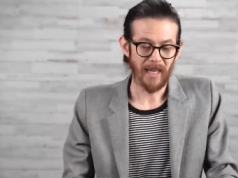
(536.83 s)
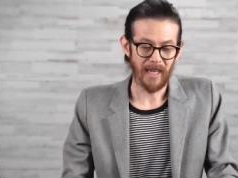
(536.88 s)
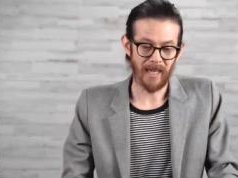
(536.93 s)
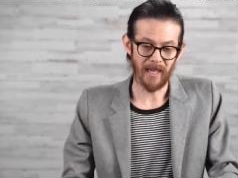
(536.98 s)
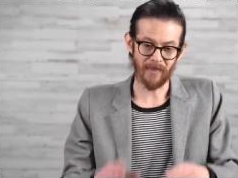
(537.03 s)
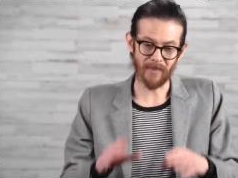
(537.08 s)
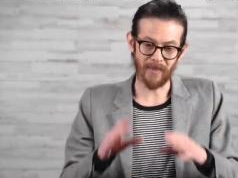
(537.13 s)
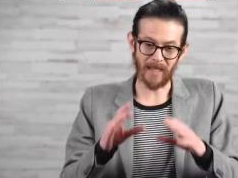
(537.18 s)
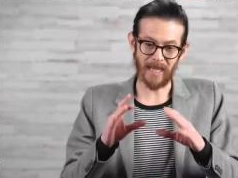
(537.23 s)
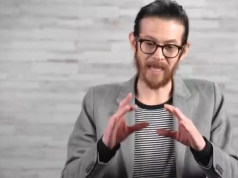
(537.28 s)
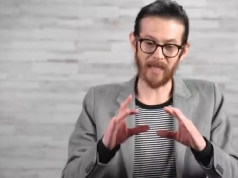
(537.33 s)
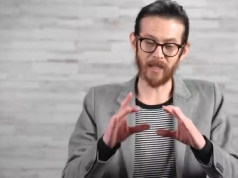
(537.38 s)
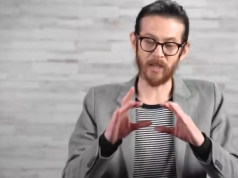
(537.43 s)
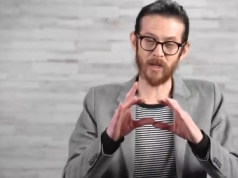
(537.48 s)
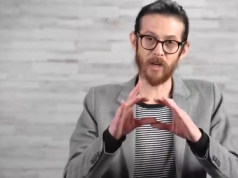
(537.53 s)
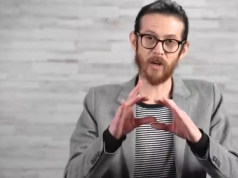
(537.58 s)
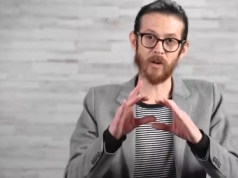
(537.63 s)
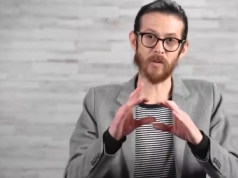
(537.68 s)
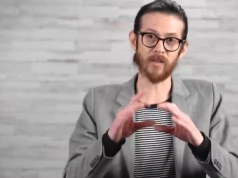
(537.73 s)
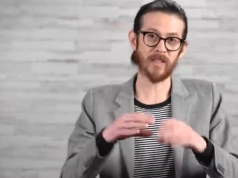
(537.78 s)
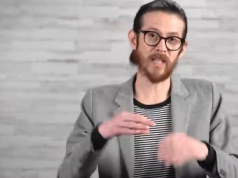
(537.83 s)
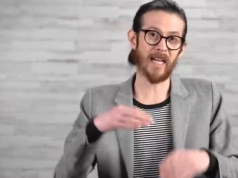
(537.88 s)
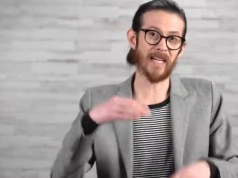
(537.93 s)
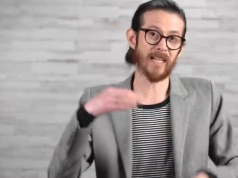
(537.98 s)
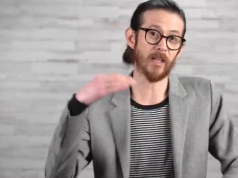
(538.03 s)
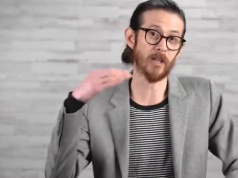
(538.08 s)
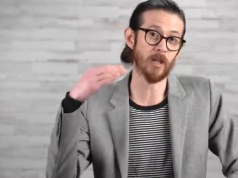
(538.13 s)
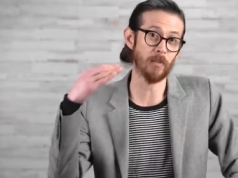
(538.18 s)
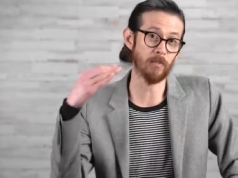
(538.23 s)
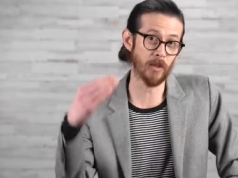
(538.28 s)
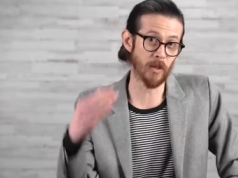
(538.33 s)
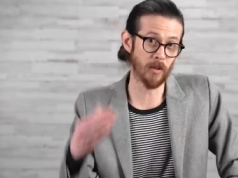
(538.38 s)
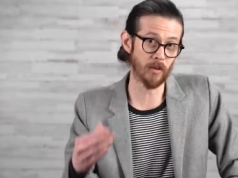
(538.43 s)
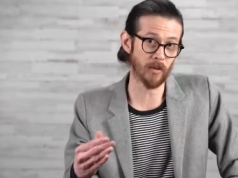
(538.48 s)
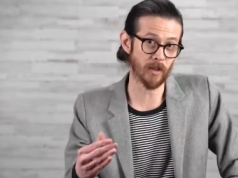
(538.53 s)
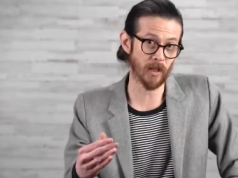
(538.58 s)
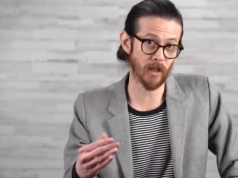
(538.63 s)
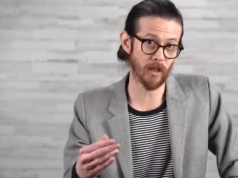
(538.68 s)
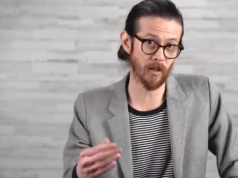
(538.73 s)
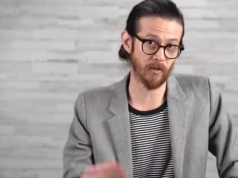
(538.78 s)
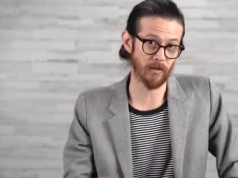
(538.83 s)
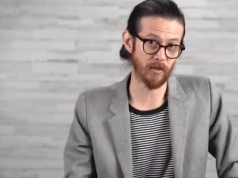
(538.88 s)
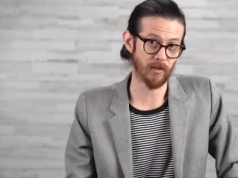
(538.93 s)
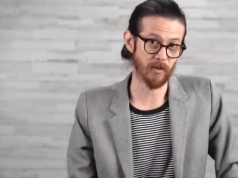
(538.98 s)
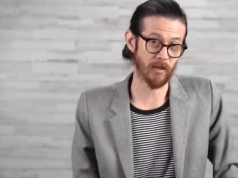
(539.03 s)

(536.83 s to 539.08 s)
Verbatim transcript: And that code is like a computer code.